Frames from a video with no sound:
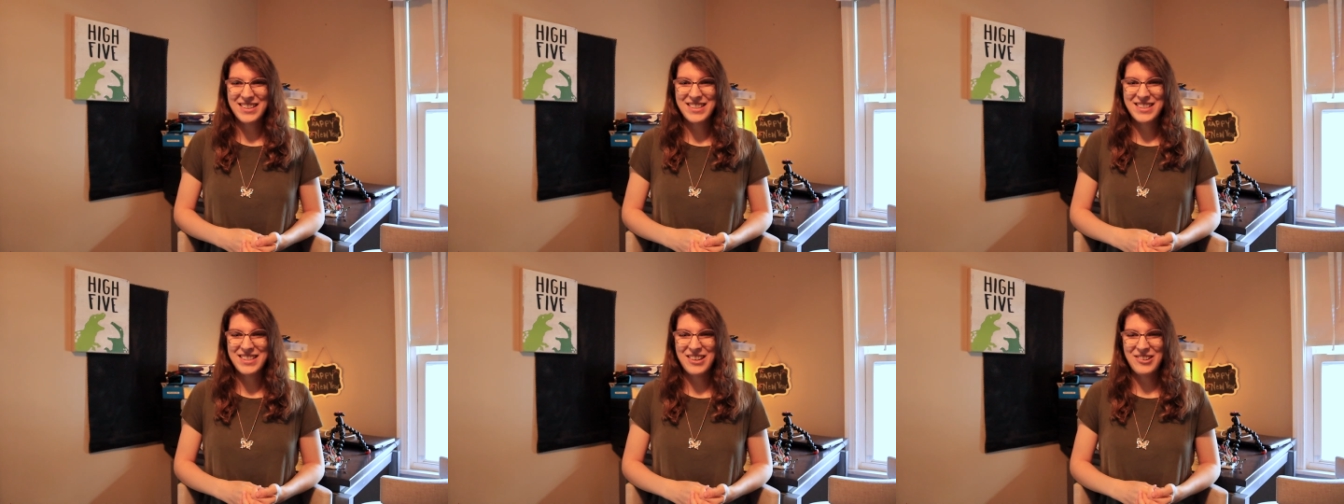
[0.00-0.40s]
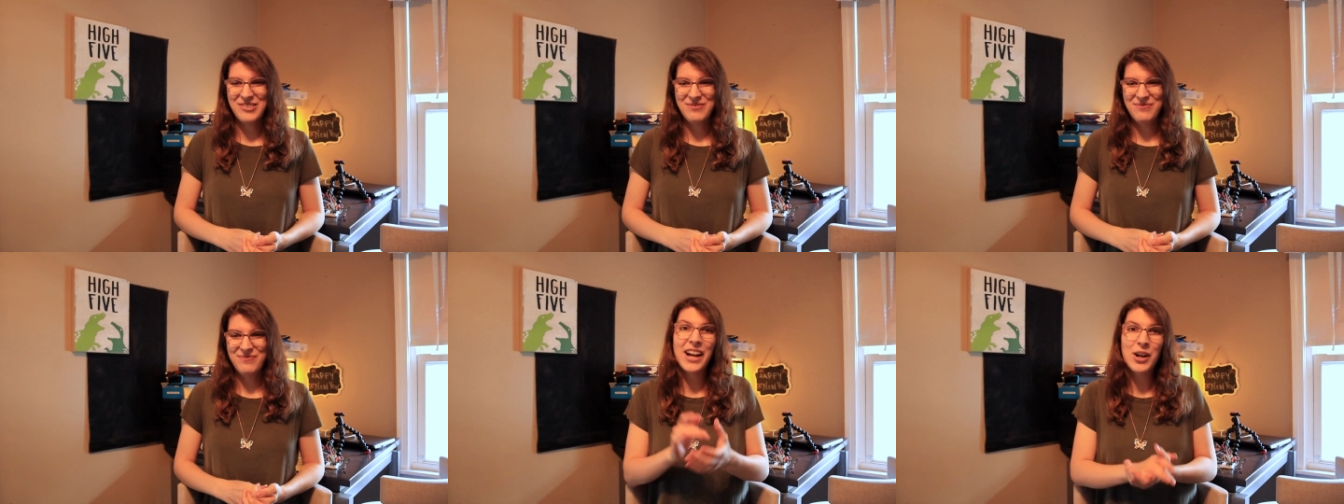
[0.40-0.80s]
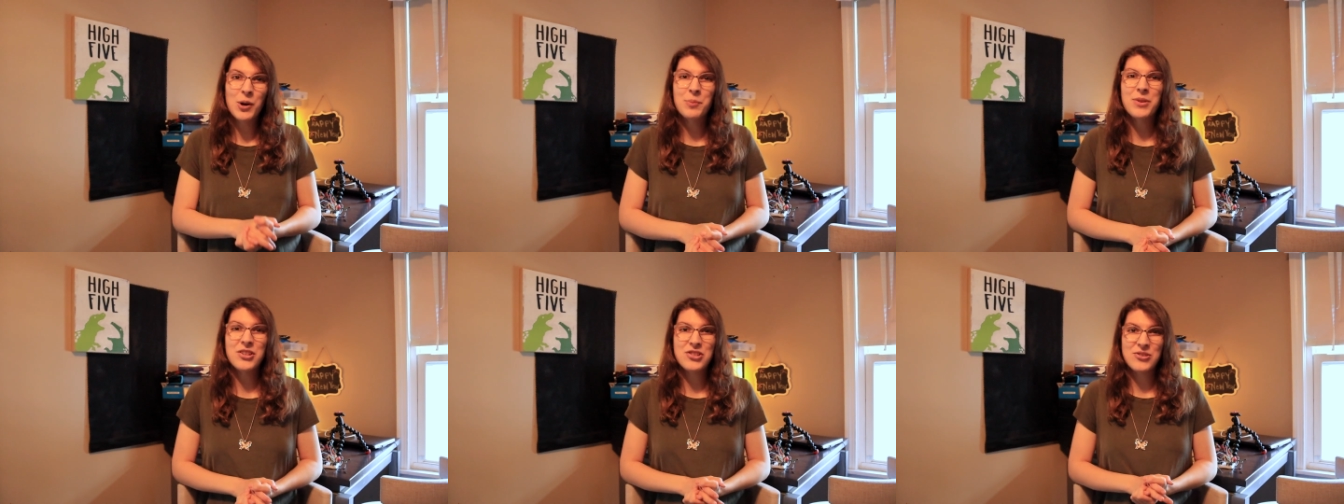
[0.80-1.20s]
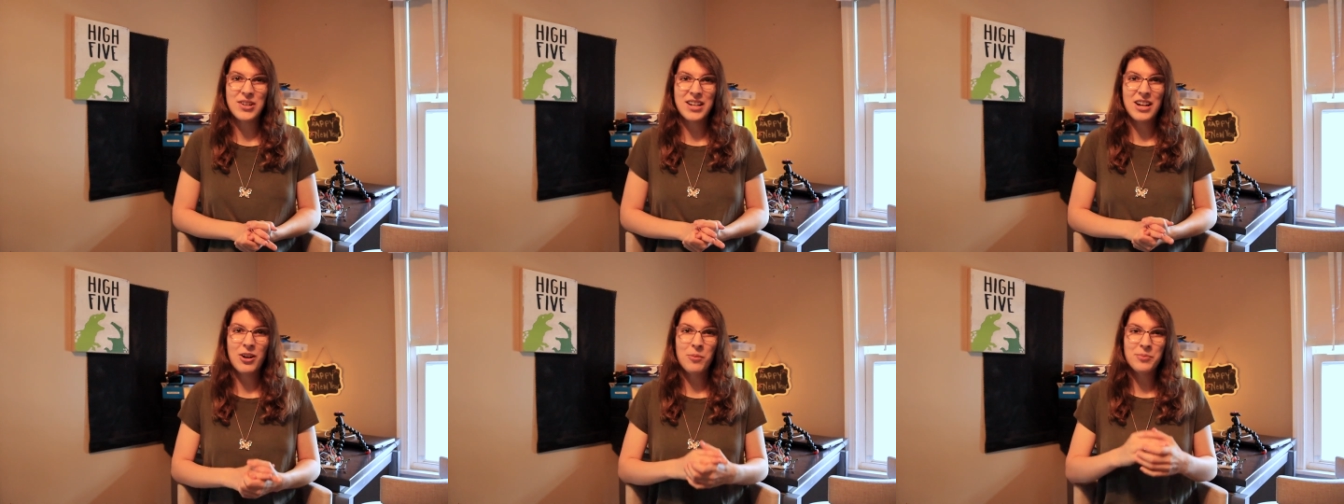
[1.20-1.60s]
So I hope this
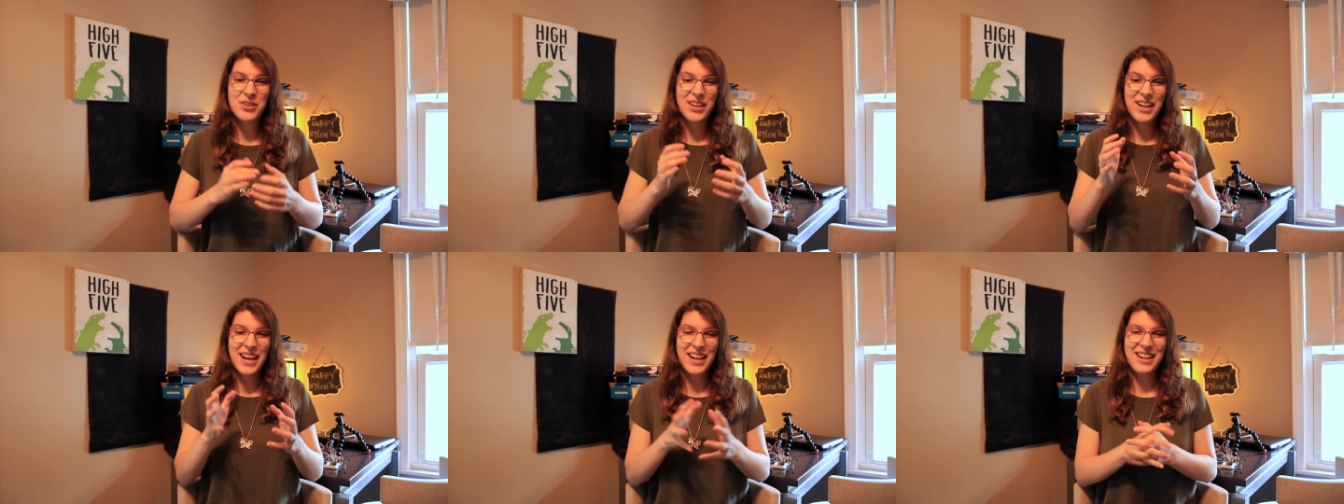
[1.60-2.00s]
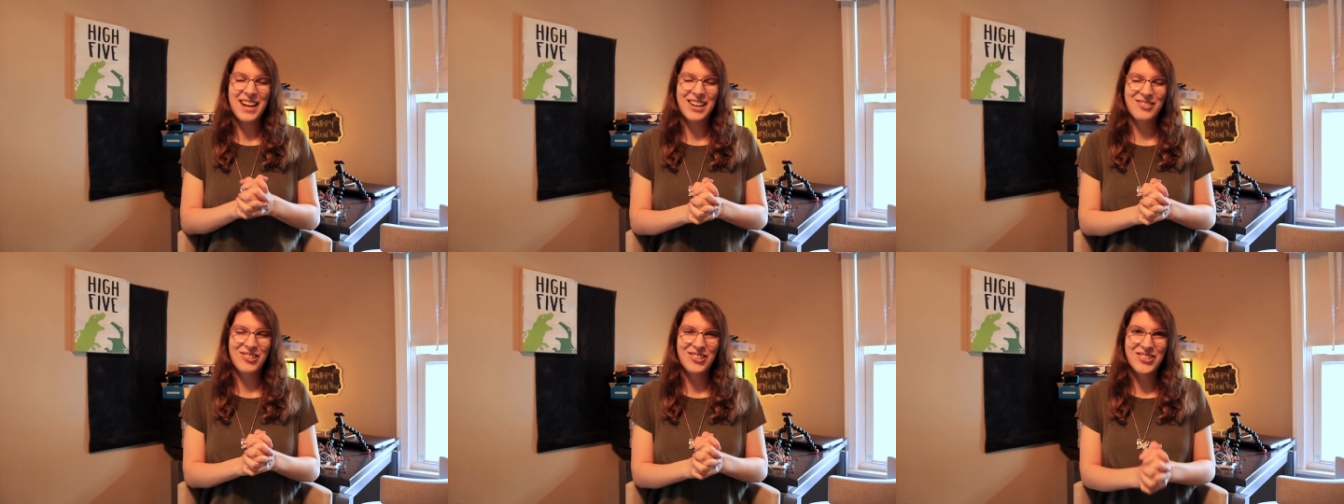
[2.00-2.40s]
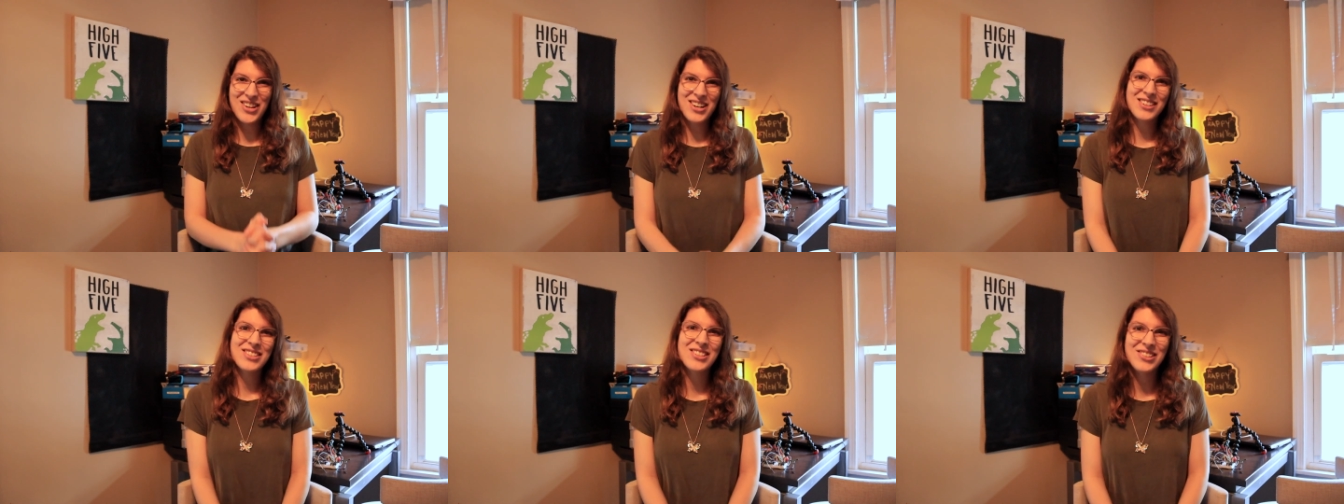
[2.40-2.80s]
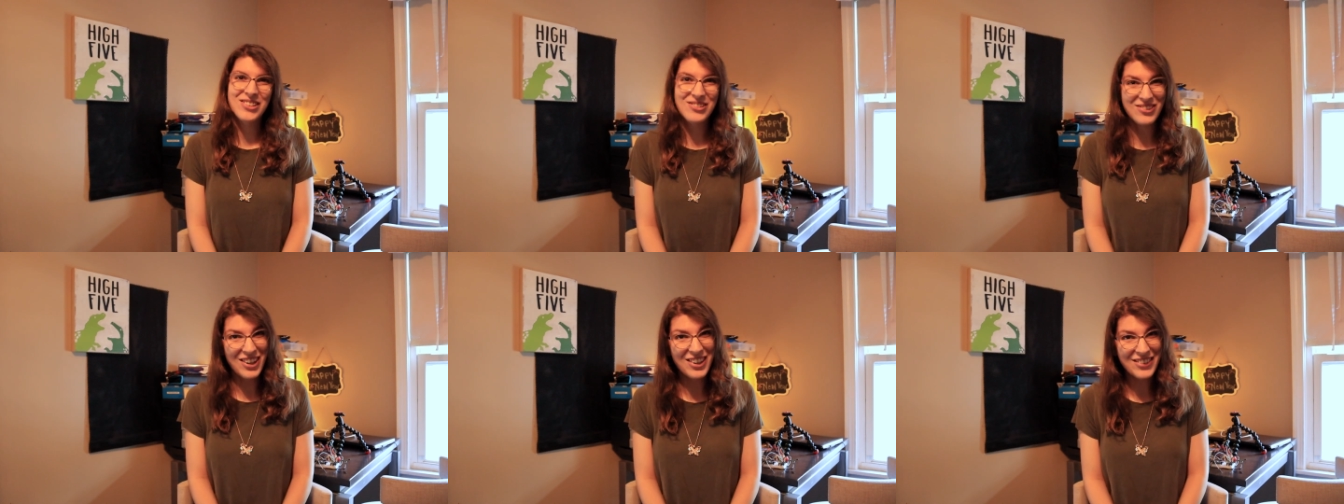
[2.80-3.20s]
trick helped, and I will talk to
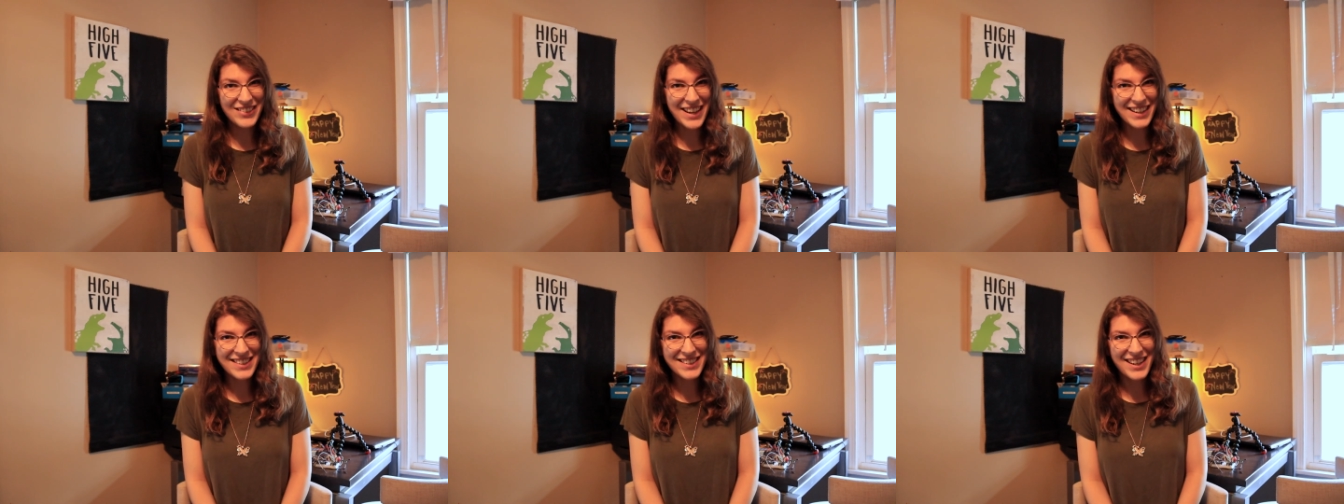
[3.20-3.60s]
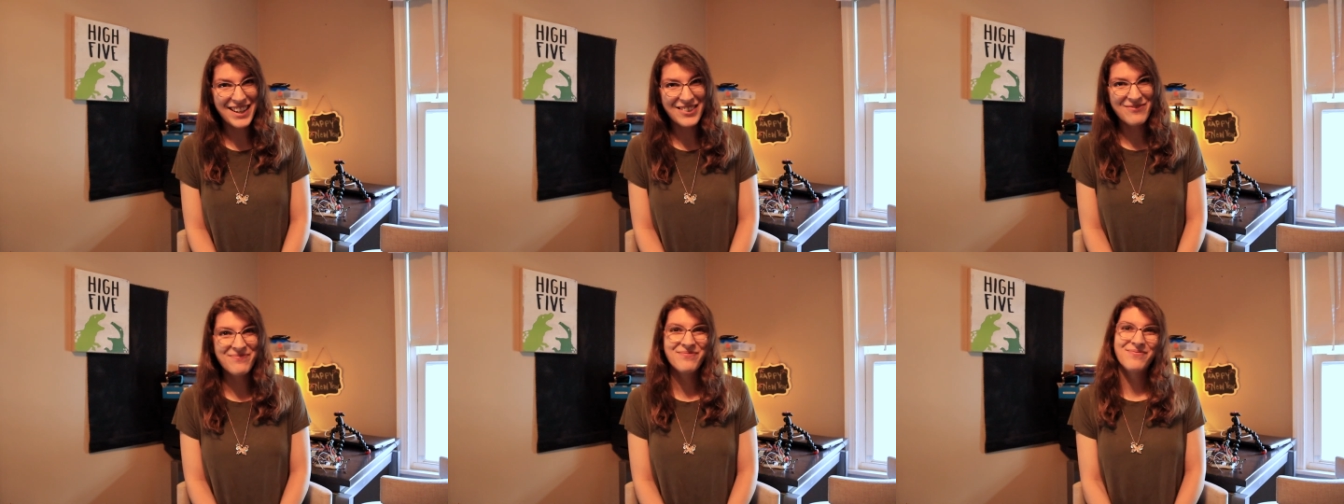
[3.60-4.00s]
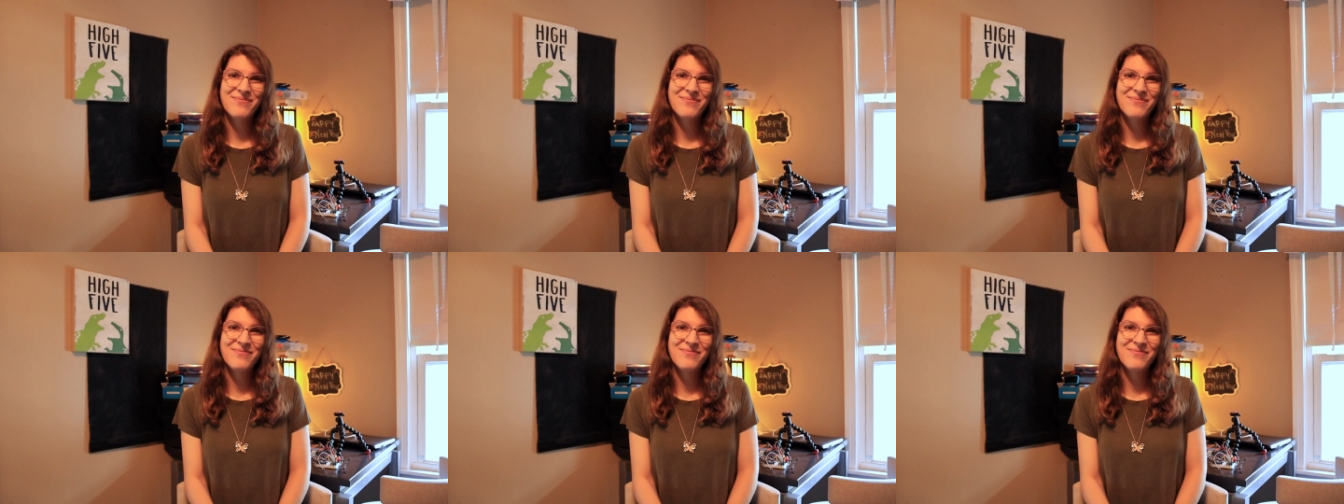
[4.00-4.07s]
you all next time.